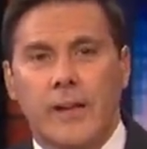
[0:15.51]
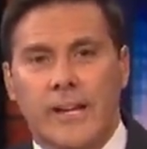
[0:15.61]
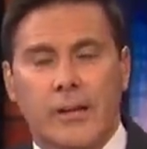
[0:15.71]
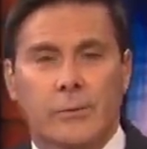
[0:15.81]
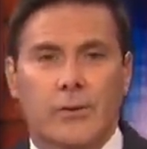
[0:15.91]

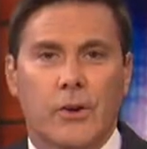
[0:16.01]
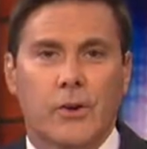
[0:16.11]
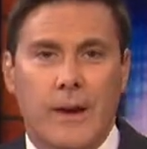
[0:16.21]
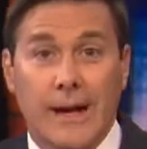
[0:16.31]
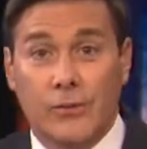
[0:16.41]
He can
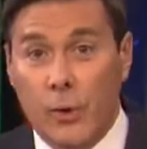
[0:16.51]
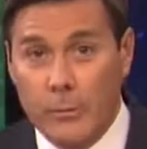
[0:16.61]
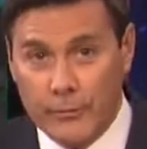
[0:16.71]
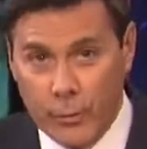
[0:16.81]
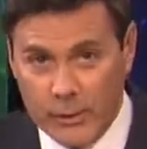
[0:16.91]
return
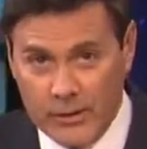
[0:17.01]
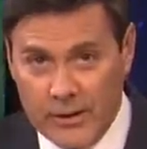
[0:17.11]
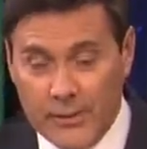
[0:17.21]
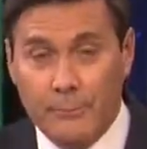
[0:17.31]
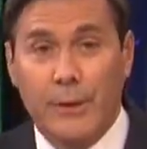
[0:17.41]
October
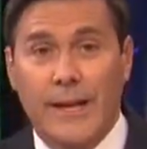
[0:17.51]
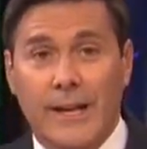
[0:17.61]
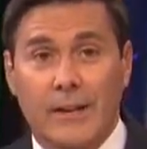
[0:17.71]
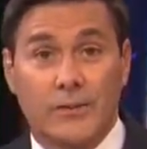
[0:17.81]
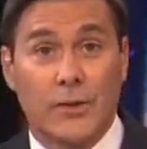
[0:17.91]
14th and play
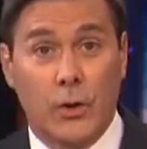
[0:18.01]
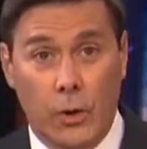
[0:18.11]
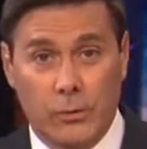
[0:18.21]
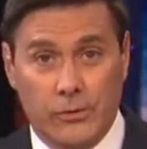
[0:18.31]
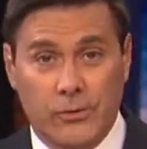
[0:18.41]
against the
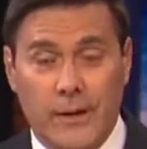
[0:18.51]
Colts.